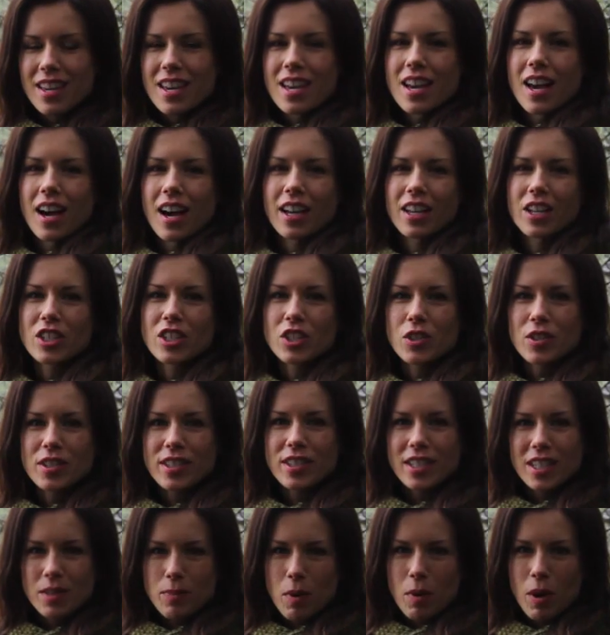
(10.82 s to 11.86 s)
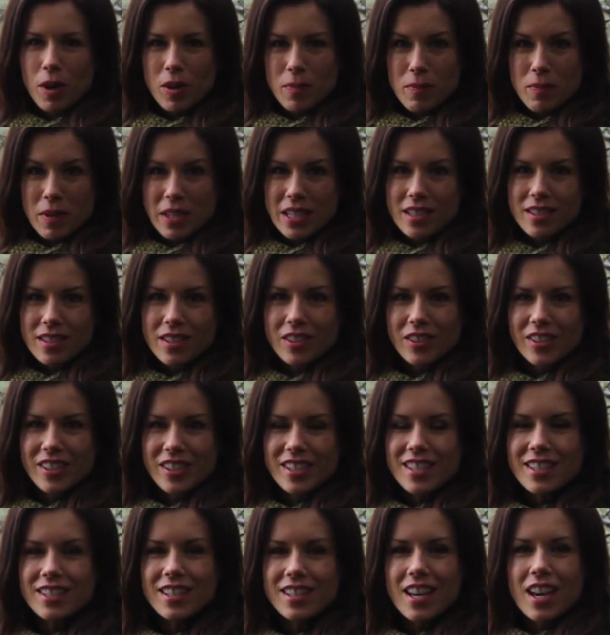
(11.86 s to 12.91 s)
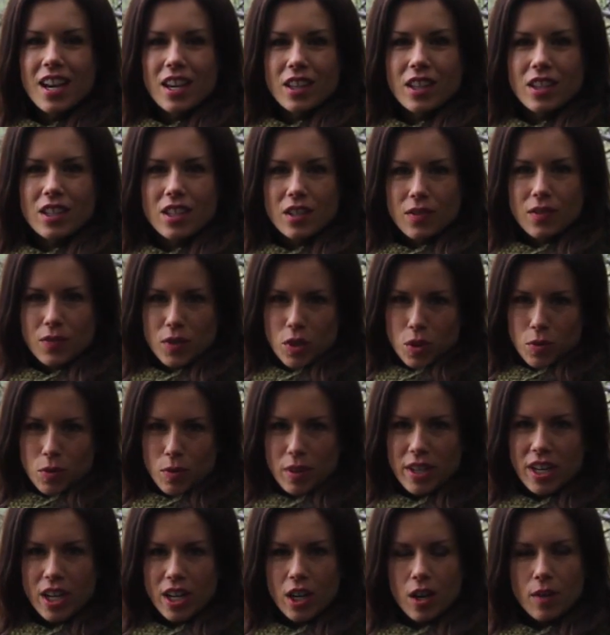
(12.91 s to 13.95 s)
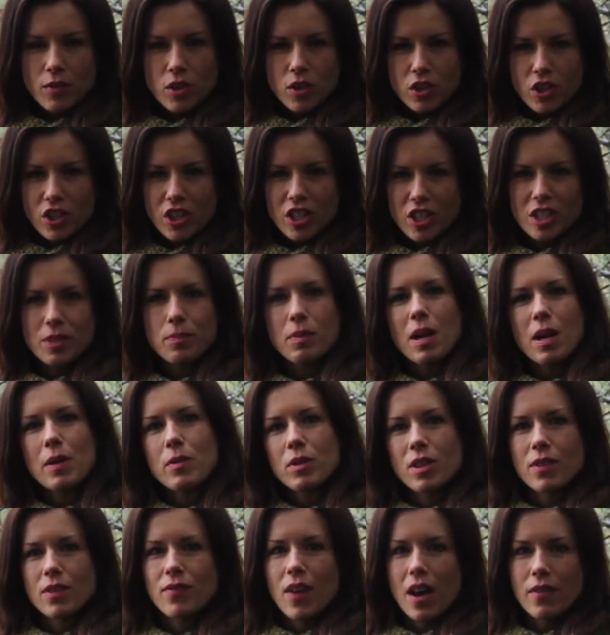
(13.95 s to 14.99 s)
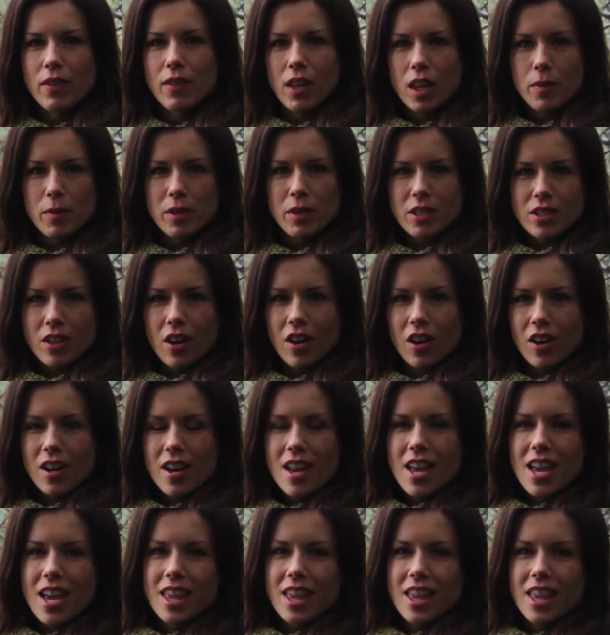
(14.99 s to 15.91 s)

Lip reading: I'm going to do a 6-part mini-series. The first one here, I'm just going to explain what the 5 elements are.